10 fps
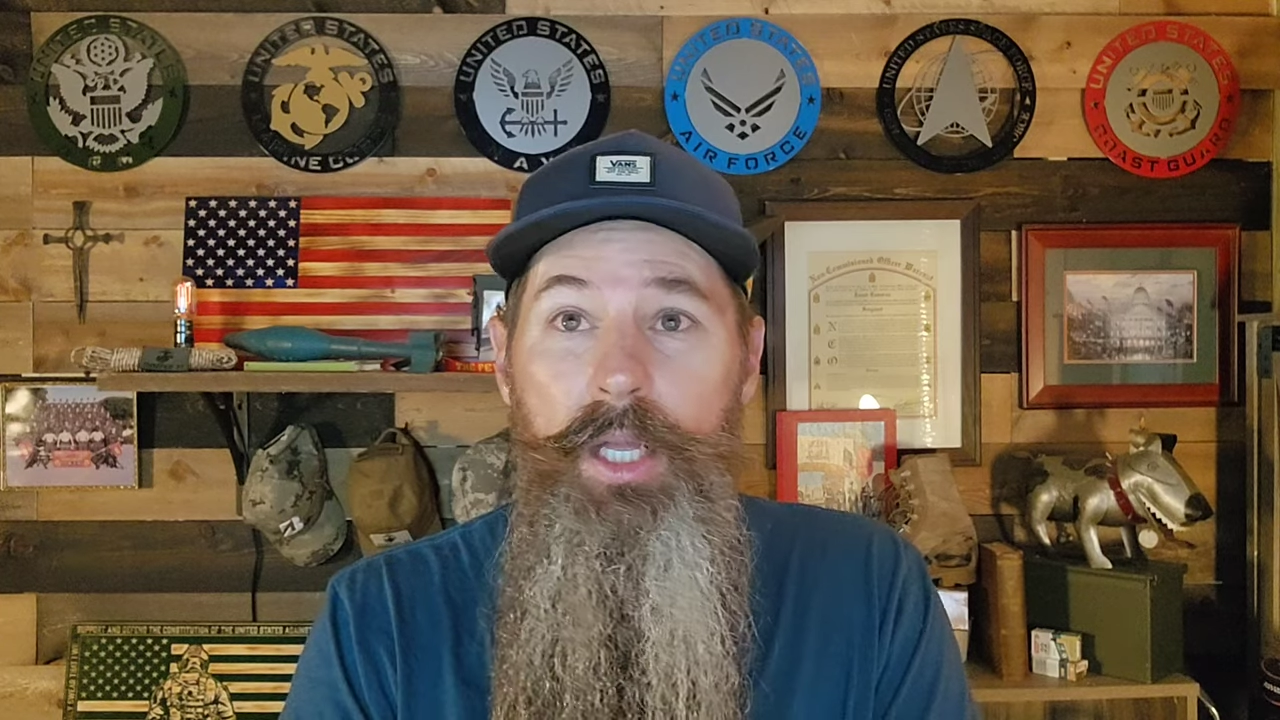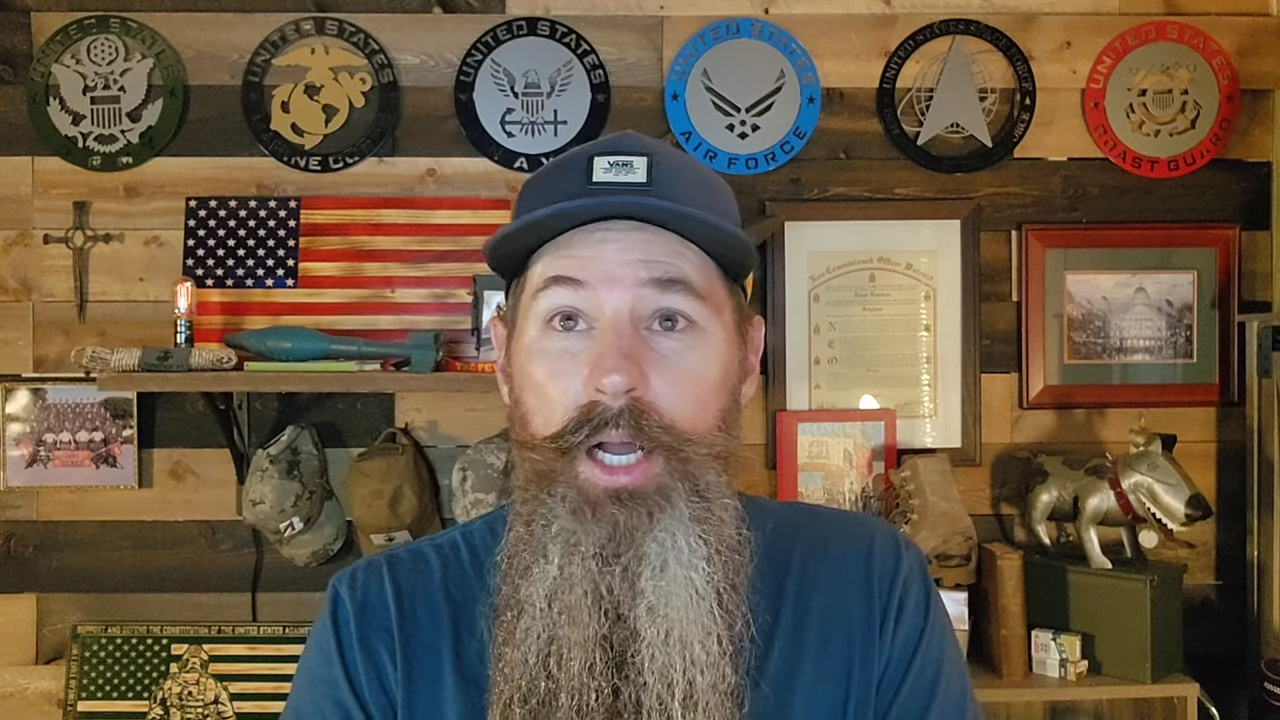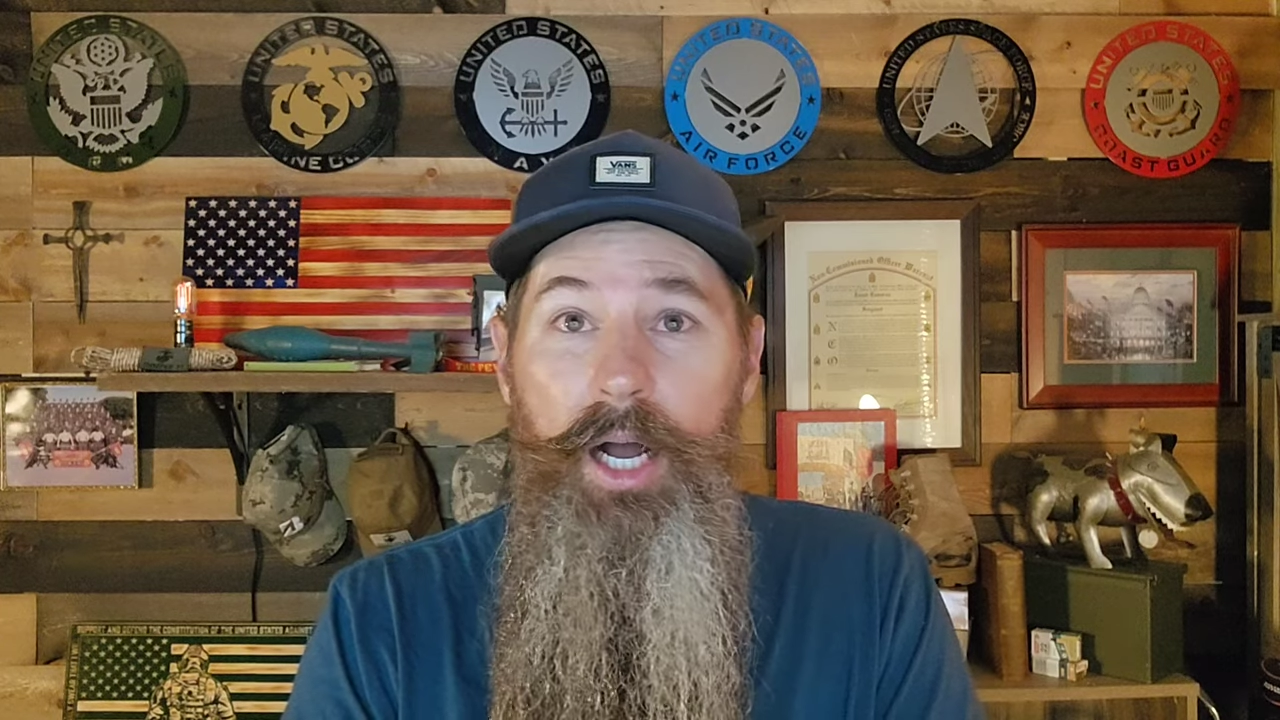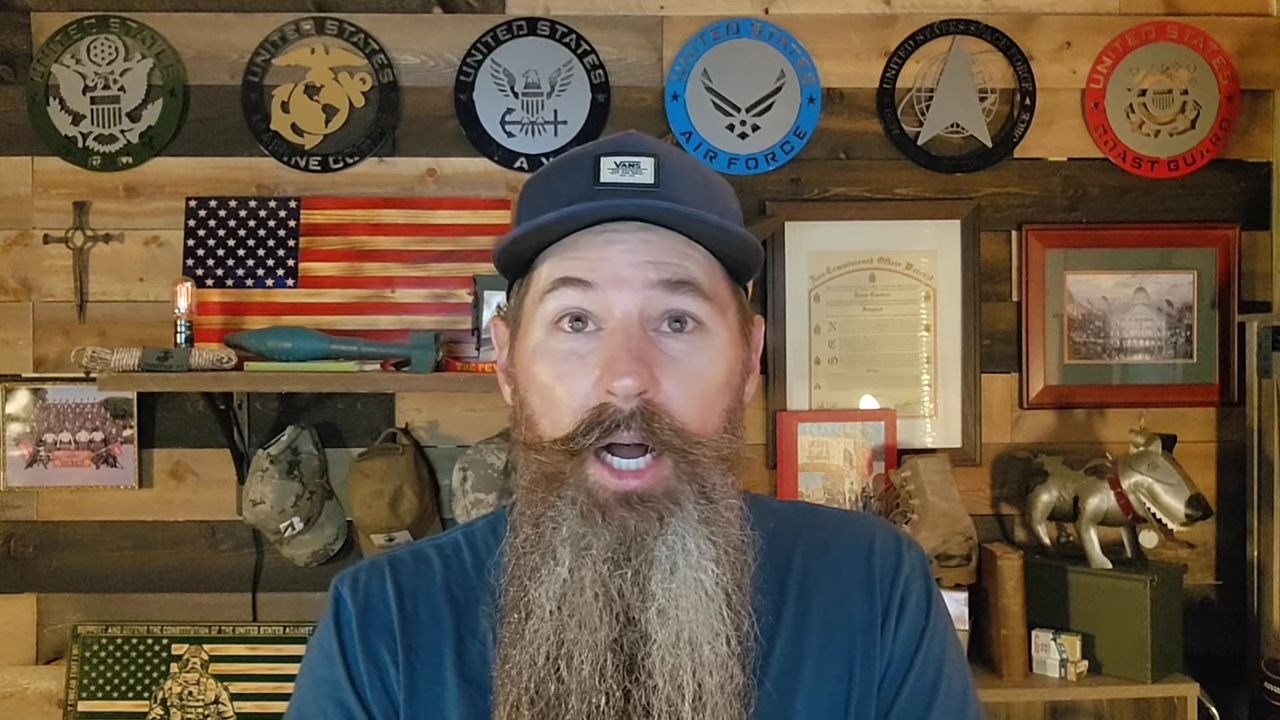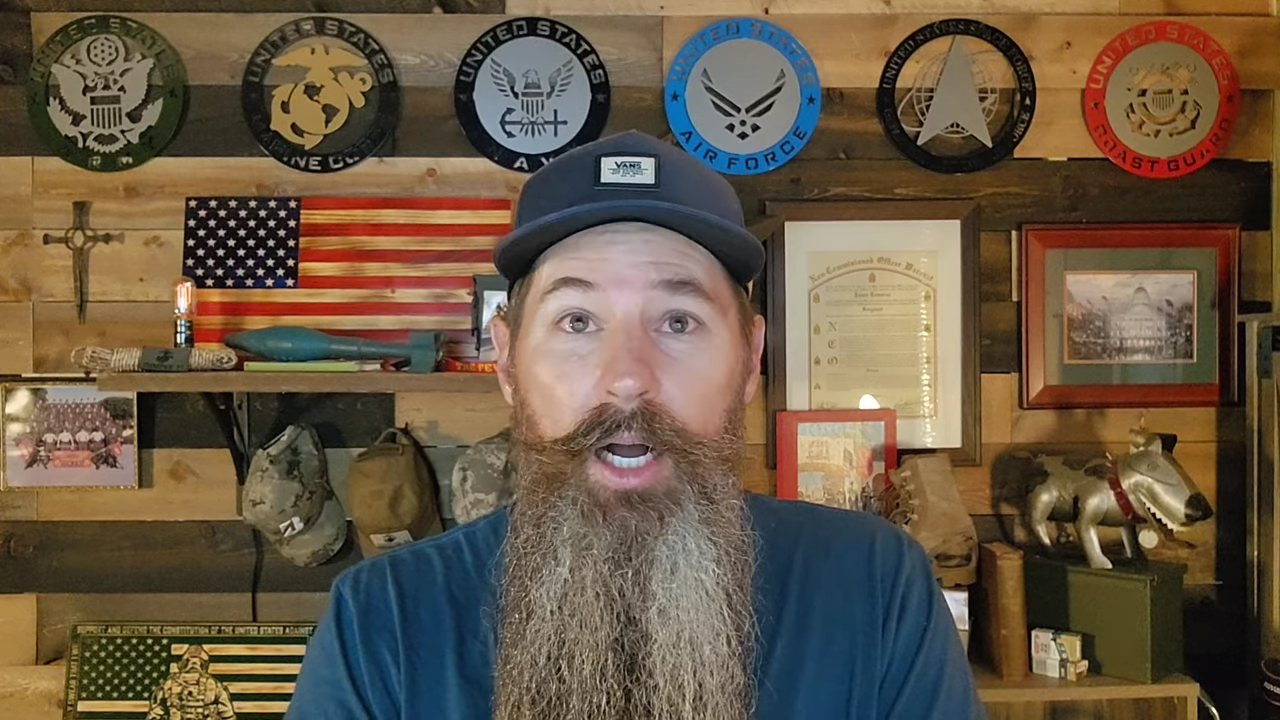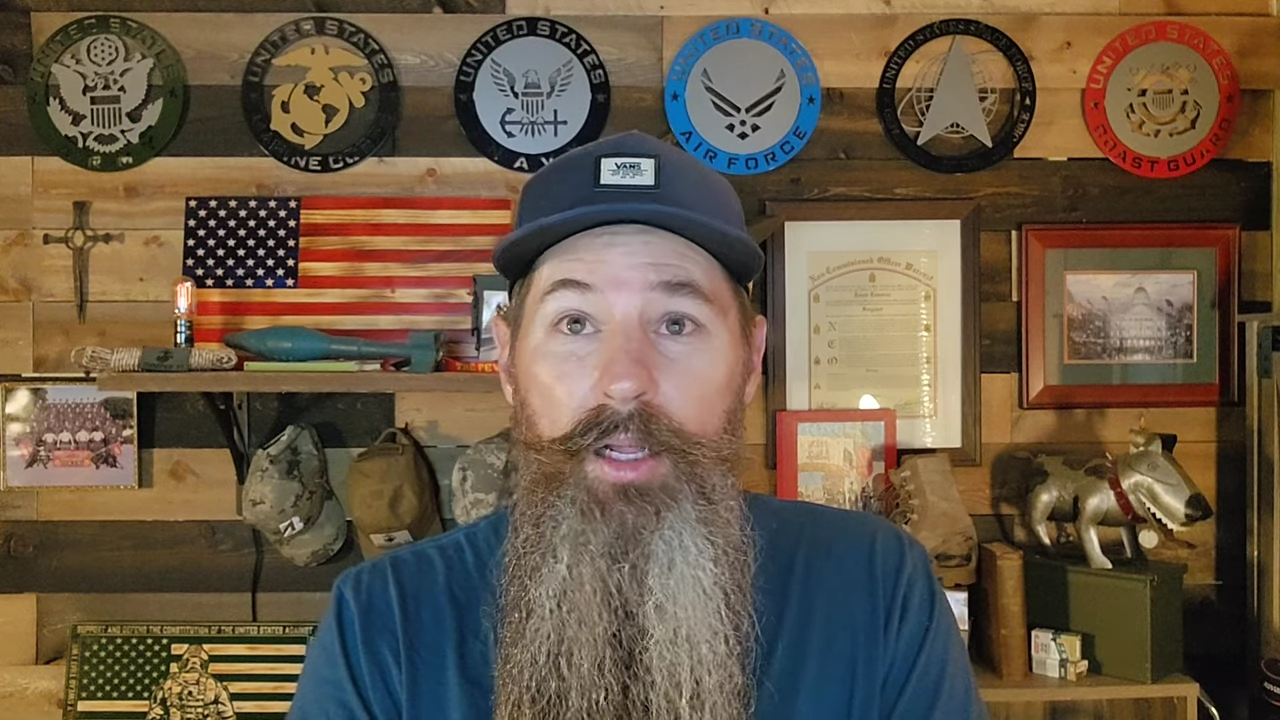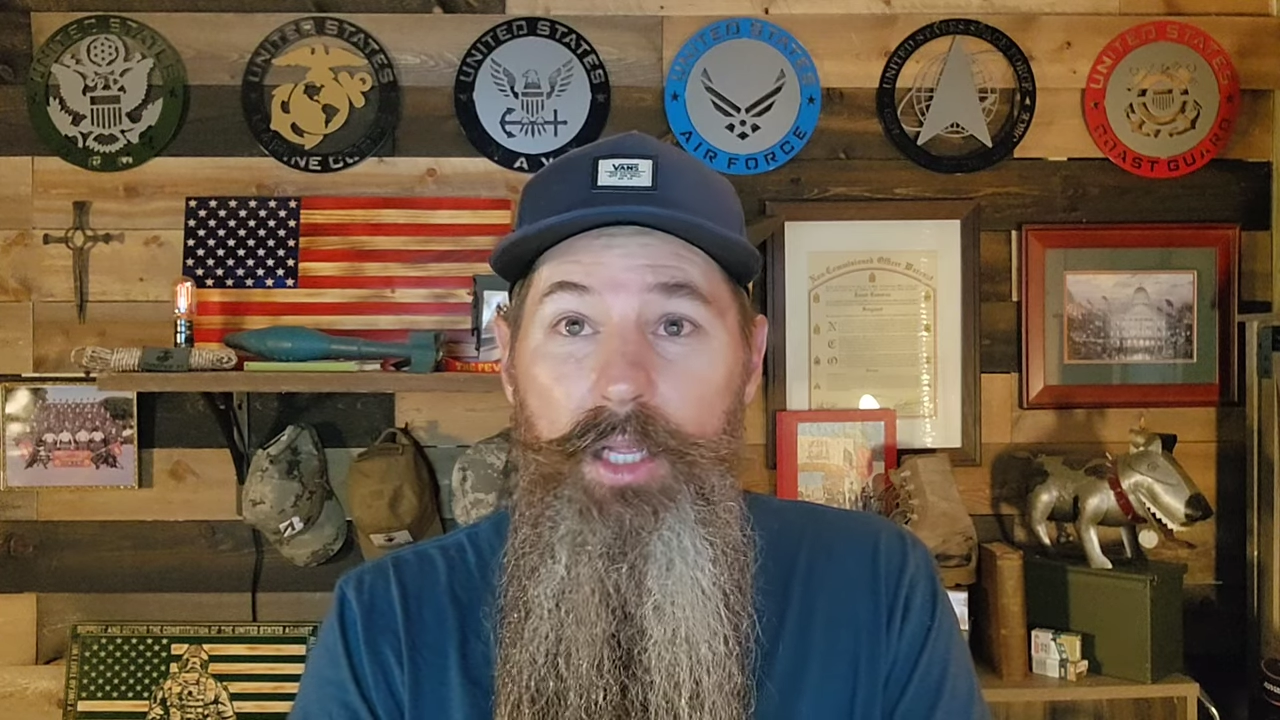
uh,